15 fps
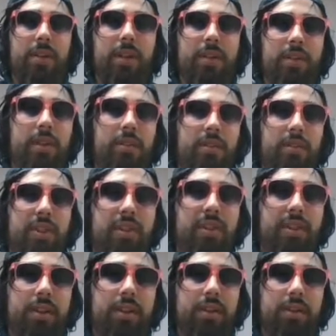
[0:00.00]
Okay, so I'll read
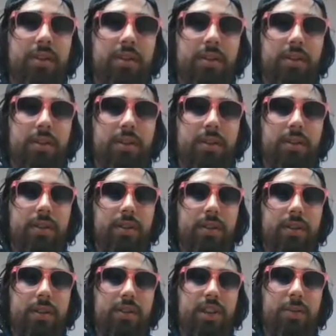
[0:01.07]
these.
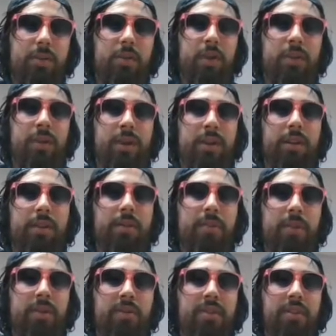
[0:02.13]
Try to be quick about
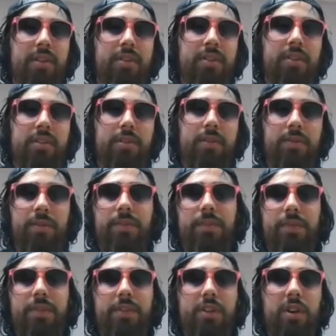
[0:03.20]
reading these.
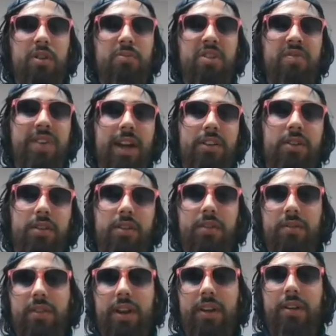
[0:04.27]
So move naturally,
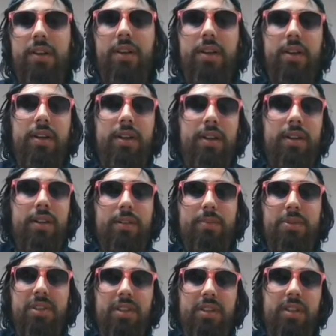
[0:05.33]
right? It's
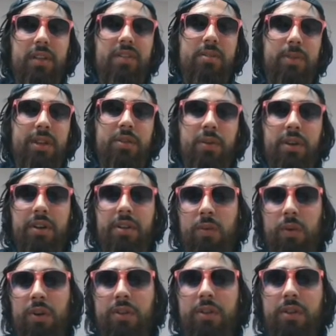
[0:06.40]
pretty self-explanatory. The
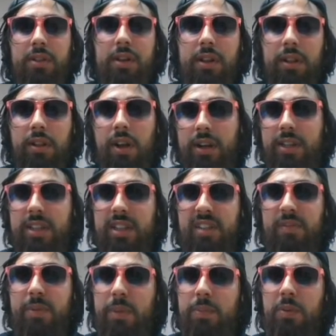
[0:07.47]
world's longest
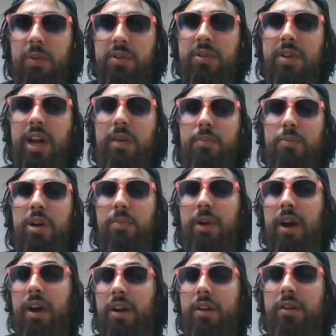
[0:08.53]
lived people do not pump
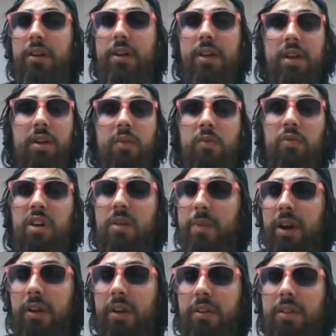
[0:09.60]
iron, run
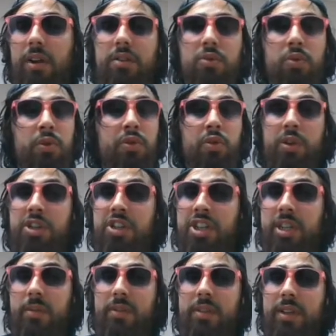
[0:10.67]
marathons, or join
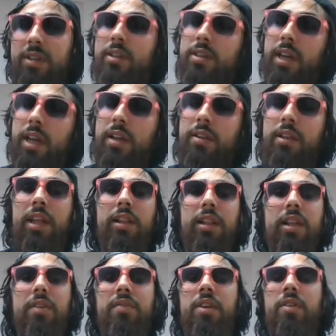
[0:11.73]
gyms. Instead, they
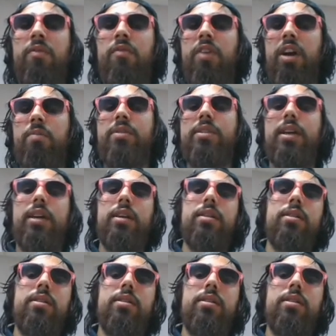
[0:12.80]
live in environments that